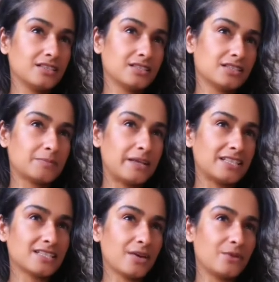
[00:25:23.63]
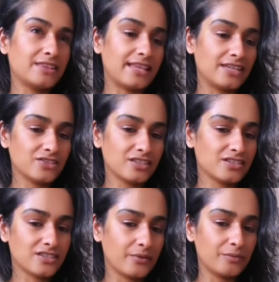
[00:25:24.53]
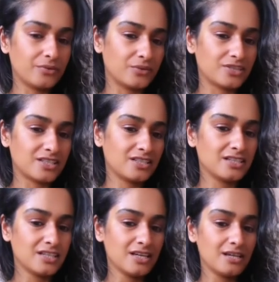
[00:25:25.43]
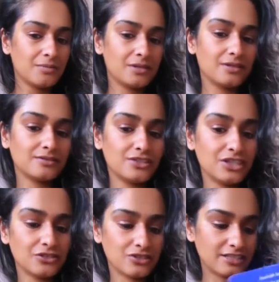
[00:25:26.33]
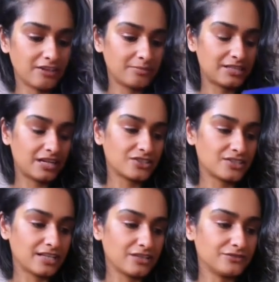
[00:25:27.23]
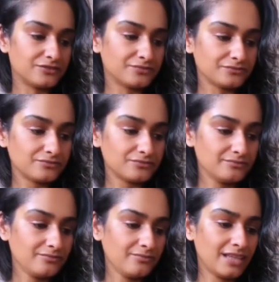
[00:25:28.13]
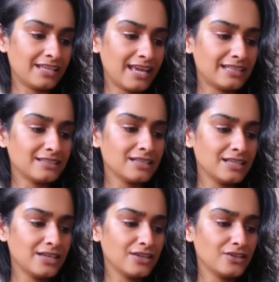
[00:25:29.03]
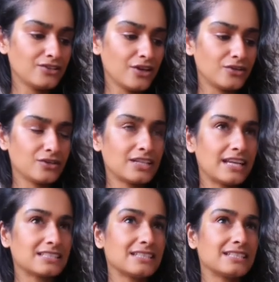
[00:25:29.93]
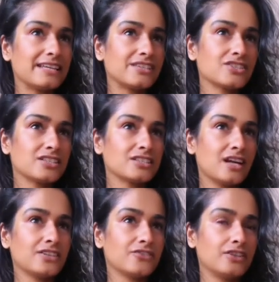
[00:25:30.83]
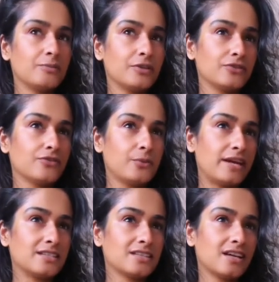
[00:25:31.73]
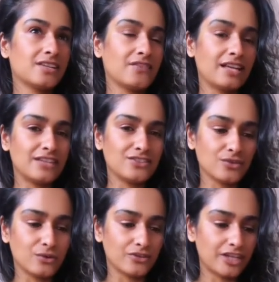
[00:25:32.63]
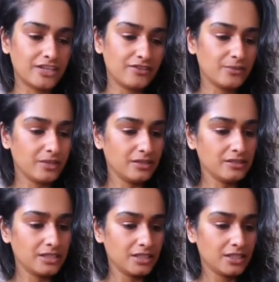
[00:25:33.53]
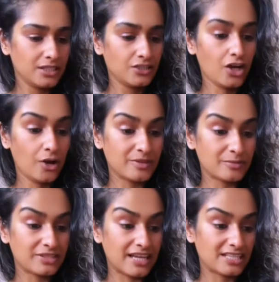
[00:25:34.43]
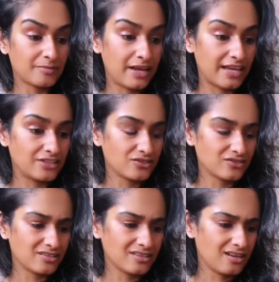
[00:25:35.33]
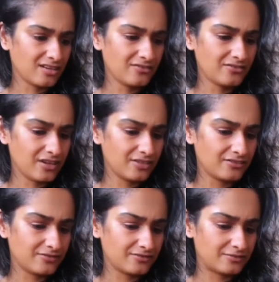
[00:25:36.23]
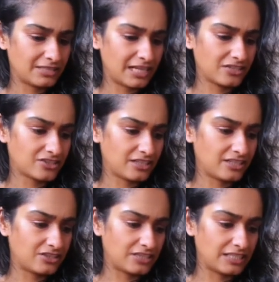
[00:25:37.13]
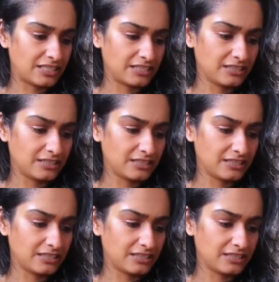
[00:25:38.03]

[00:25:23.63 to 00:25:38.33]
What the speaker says: Spending time with nature is so important. Shield yourself, protect yourself. Again, you know, connecting to nature is kind of a really beautiful way to kind of cleanse your aura, if you will. Your home is protected by angels. A lot of kind of protection energy here.